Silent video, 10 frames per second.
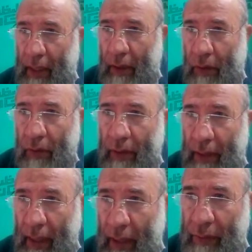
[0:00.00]
or
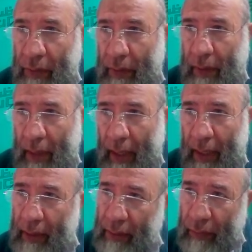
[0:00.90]

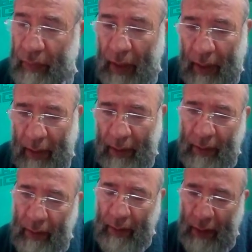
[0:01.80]
narrow-eyed of eye.
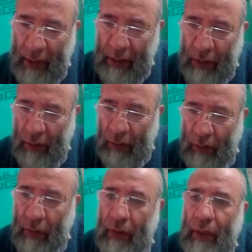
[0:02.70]
There is
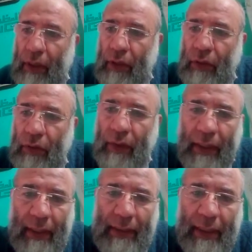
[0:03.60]
no new
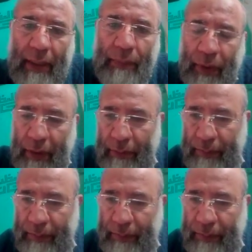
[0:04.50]
character appear.